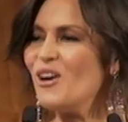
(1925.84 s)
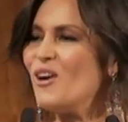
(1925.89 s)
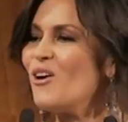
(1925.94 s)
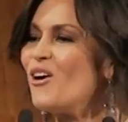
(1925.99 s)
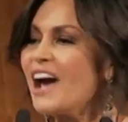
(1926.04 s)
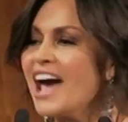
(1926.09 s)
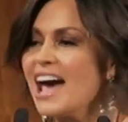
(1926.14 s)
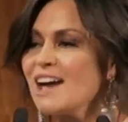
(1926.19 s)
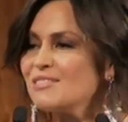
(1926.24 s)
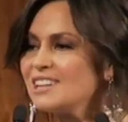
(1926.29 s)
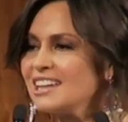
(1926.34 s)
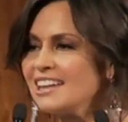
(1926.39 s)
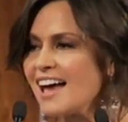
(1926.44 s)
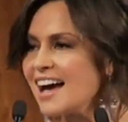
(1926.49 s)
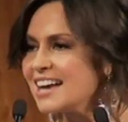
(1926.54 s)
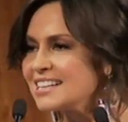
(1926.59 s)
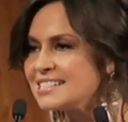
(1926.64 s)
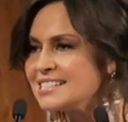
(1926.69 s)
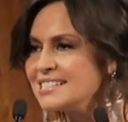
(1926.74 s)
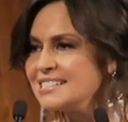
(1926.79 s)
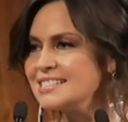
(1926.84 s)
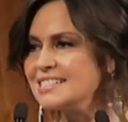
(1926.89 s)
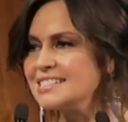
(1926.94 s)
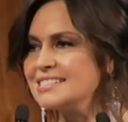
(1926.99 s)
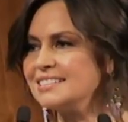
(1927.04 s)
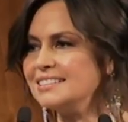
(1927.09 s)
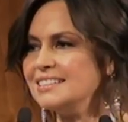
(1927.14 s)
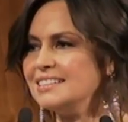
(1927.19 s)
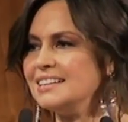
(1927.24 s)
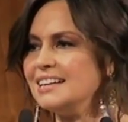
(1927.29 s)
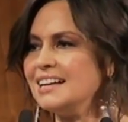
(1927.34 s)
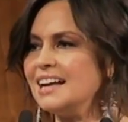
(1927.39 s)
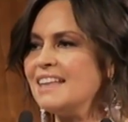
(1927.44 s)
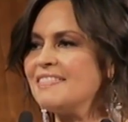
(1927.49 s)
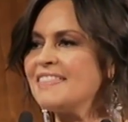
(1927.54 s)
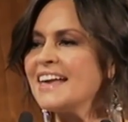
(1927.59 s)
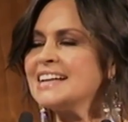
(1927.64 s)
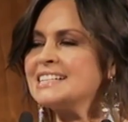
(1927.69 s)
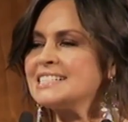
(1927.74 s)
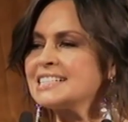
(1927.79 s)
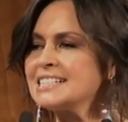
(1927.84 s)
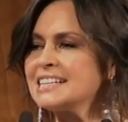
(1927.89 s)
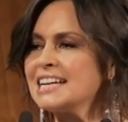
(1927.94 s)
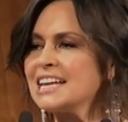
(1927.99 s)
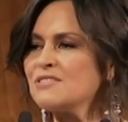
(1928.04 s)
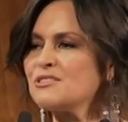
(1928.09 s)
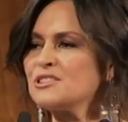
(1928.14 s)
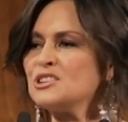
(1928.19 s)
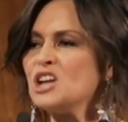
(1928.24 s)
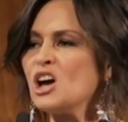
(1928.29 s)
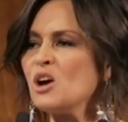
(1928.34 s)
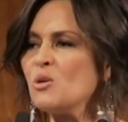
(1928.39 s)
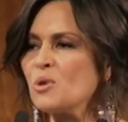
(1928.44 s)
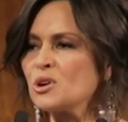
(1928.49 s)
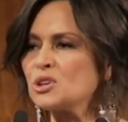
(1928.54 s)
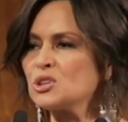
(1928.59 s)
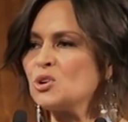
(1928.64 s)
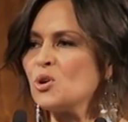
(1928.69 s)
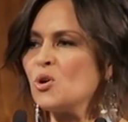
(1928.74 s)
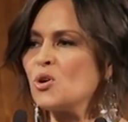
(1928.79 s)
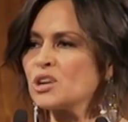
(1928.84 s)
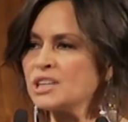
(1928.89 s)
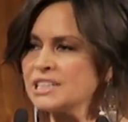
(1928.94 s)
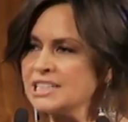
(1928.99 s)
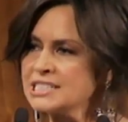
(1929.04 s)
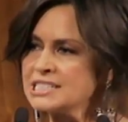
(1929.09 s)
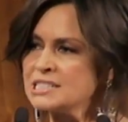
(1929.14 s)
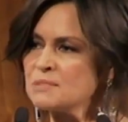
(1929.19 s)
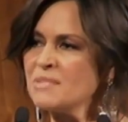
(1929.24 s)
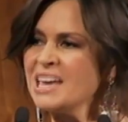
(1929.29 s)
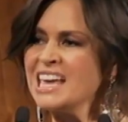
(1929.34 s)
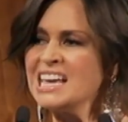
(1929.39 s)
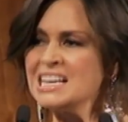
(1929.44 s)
or have a licence. They didn't even know what an organism